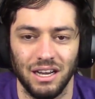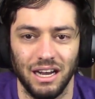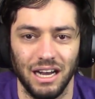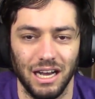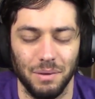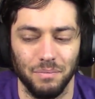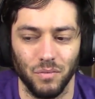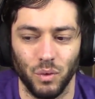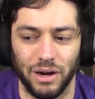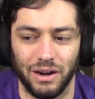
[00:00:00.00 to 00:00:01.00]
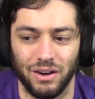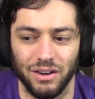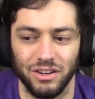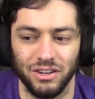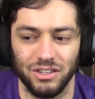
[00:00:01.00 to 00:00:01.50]

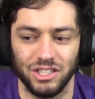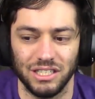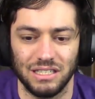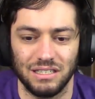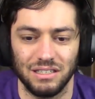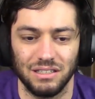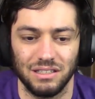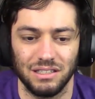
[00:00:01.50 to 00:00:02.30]
where you're just